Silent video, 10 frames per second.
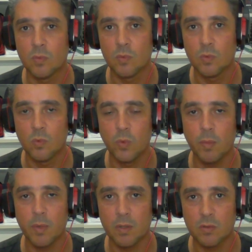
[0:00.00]

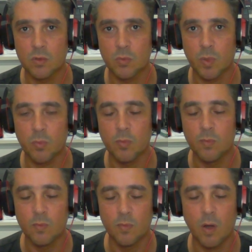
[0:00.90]
women, super
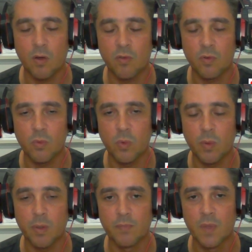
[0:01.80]
powerful
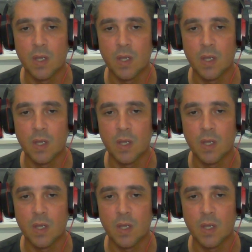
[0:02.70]
women.